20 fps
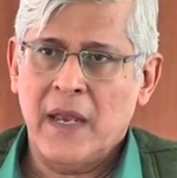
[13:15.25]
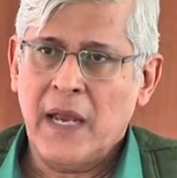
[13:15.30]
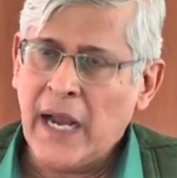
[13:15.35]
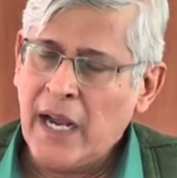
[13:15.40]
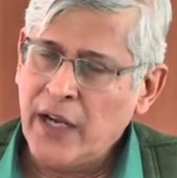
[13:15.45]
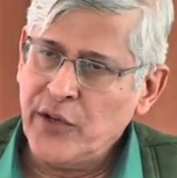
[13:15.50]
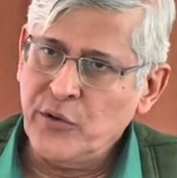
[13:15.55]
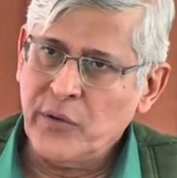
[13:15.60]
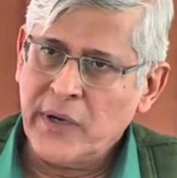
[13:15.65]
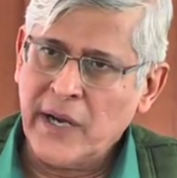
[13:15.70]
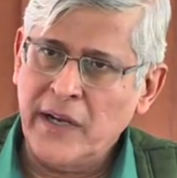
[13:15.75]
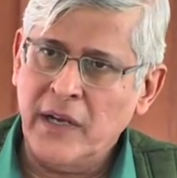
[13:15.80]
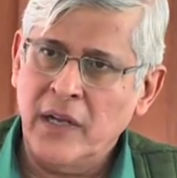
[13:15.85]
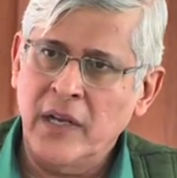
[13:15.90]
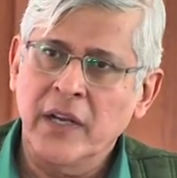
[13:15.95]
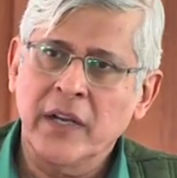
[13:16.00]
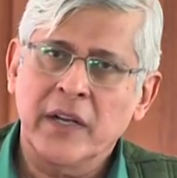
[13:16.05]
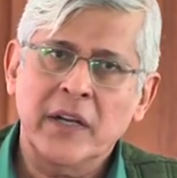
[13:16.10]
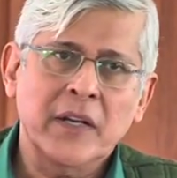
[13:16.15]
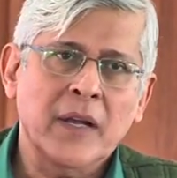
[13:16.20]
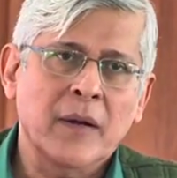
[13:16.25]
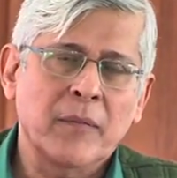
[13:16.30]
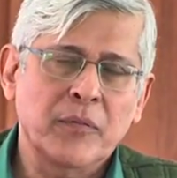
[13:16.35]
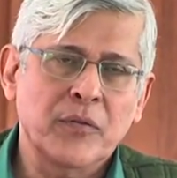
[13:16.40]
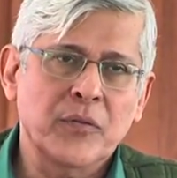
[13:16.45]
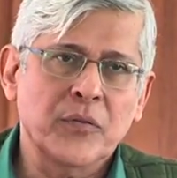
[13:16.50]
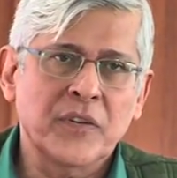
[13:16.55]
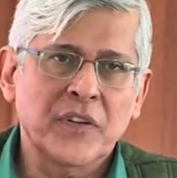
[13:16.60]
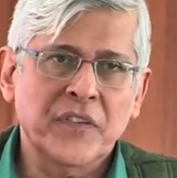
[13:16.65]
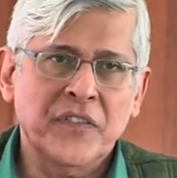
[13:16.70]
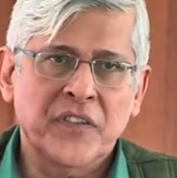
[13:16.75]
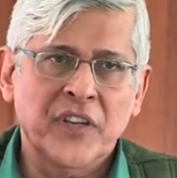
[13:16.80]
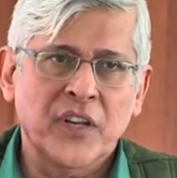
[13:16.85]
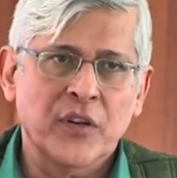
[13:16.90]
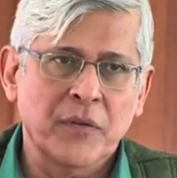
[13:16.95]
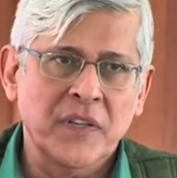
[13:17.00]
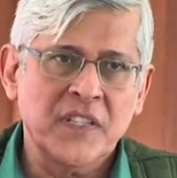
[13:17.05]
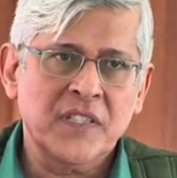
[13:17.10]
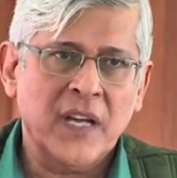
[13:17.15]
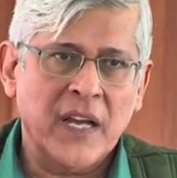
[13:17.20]
and you can link it up to the
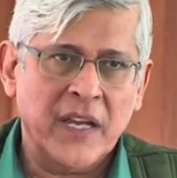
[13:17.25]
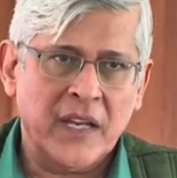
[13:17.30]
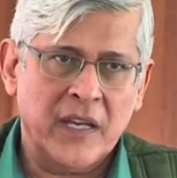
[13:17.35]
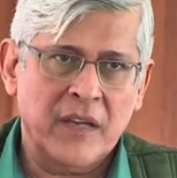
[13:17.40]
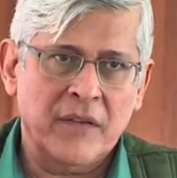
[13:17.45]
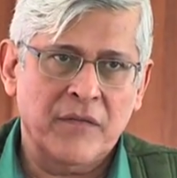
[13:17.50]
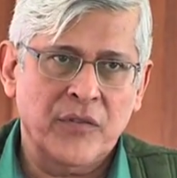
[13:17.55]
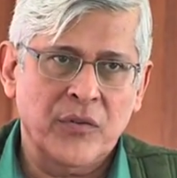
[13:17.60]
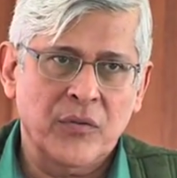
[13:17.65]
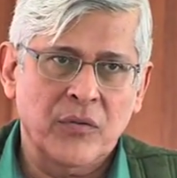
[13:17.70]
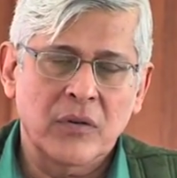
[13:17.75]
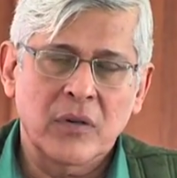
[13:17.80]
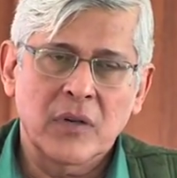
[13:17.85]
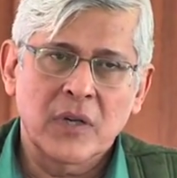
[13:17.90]
sequence I gave you.